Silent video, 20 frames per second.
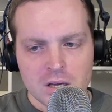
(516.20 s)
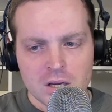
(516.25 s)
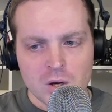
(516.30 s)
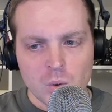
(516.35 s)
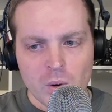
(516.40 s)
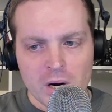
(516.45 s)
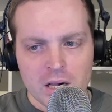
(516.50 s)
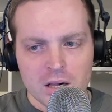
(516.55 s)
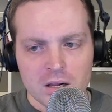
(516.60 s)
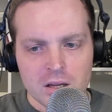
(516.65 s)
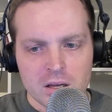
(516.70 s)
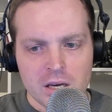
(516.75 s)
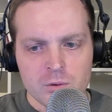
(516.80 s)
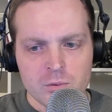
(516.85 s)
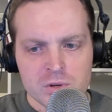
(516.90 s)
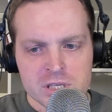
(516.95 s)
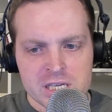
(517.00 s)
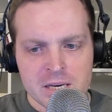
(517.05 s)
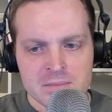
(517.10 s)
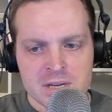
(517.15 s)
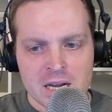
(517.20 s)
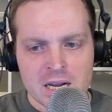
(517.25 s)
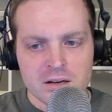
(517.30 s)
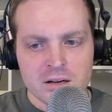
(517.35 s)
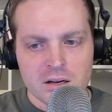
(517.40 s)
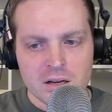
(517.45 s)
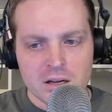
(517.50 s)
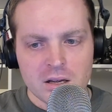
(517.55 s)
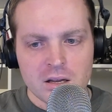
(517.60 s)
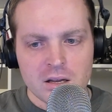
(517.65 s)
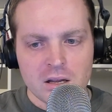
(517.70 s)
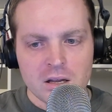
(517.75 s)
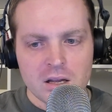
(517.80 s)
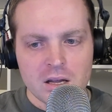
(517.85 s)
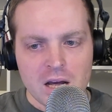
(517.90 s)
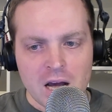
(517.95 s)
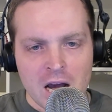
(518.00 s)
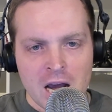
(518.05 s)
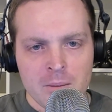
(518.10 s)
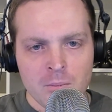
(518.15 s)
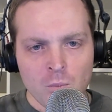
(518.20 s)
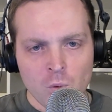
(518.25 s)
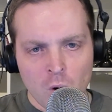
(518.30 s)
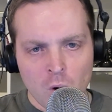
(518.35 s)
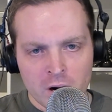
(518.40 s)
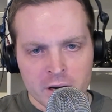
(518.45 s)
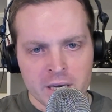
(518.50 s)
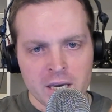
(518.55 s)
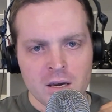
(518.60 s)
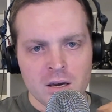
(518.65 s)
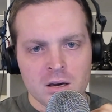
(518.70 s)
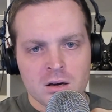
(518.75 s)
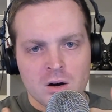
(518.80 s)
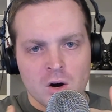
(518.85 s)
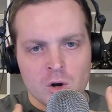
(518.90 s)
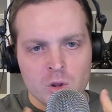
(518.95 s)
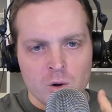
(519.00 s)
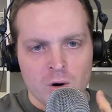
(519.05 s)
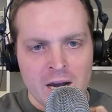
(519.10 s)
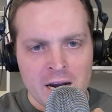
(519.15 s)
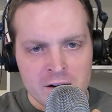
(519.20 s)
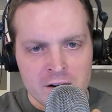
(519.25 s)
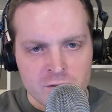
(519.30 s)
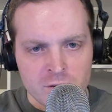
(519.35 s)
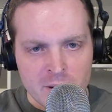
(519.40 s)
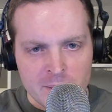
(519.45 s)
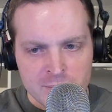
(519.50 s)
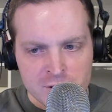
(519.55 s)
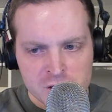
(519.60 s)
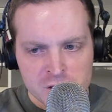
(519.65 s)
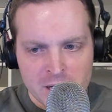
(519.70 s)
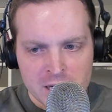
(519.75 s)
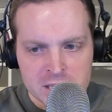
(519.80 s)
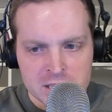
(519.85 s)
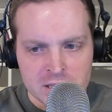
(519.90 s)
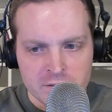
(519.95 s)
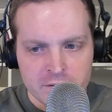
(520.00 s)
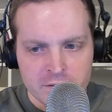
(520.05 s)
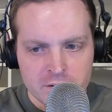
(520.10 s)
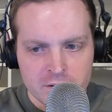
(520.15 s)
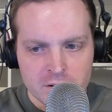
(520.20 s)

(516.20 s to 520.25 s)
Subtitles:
Well, it would seem that I'm walking on the line from my perspective.